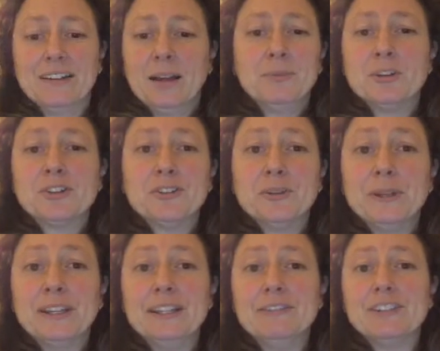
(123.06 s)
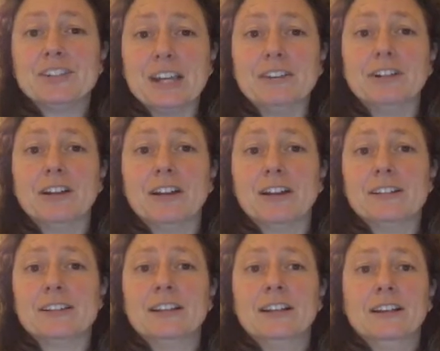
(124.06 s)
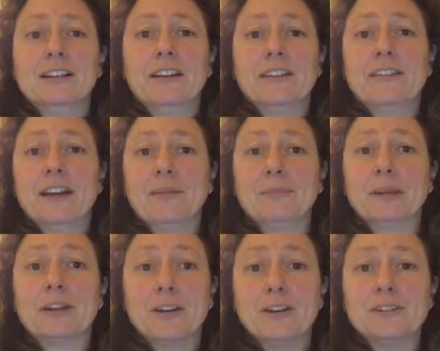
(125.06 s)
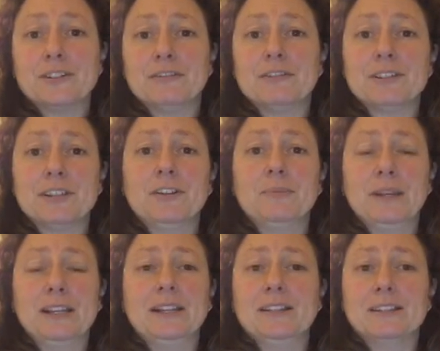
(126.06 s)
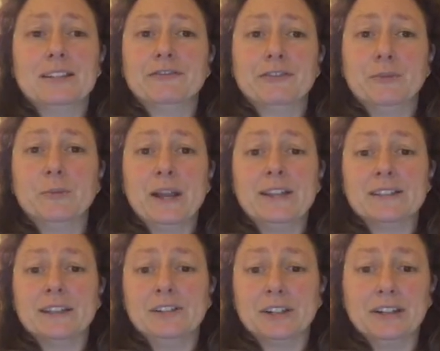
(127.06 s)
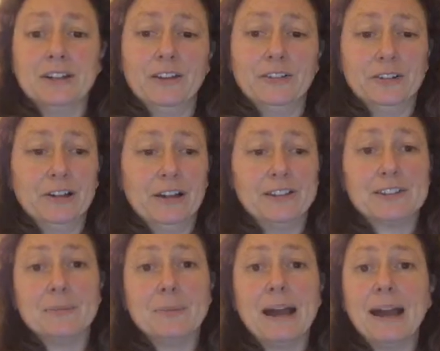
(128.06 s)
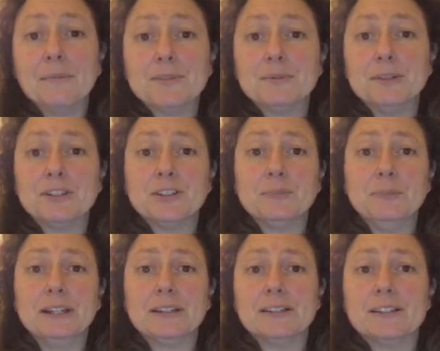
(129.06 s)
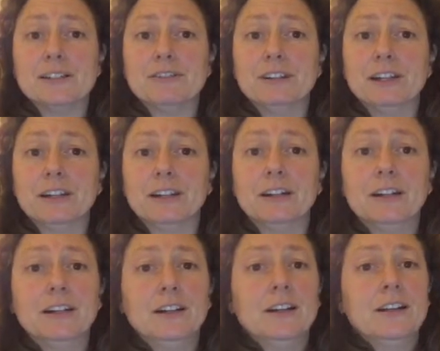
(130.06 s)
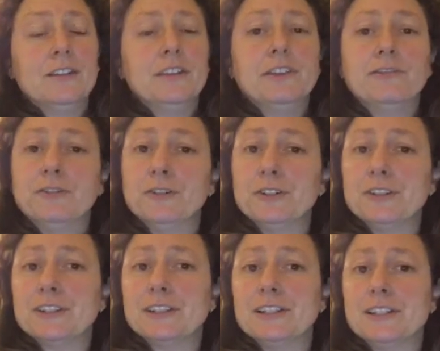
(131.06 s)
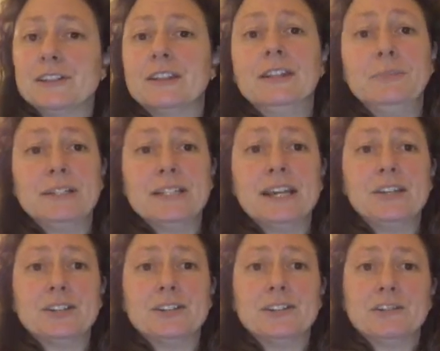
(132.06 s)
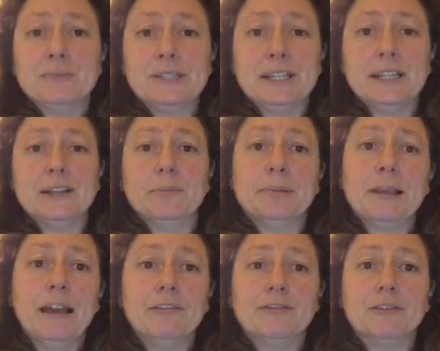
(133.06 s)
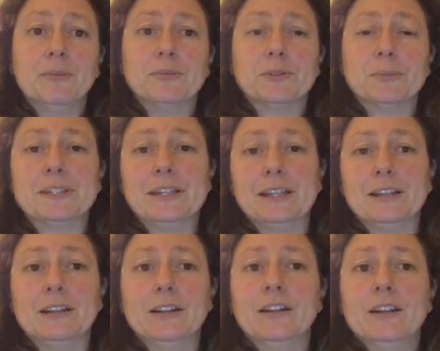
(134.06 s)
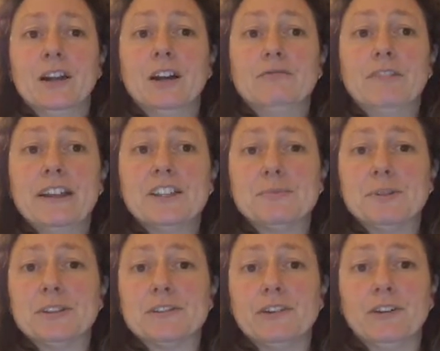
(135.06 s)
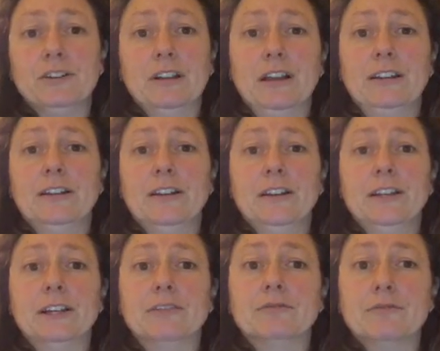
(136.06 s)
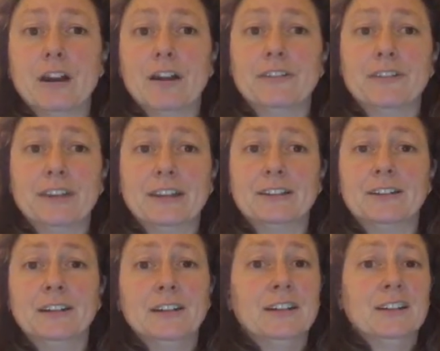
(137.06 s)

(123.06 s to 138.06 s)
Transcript: not sure that we can even generalise like that, because there are so many different ways that you can learn online. So perhaps we should be considering the affordances and the limitations of particular platforms or particular arrangements for online learning, rather than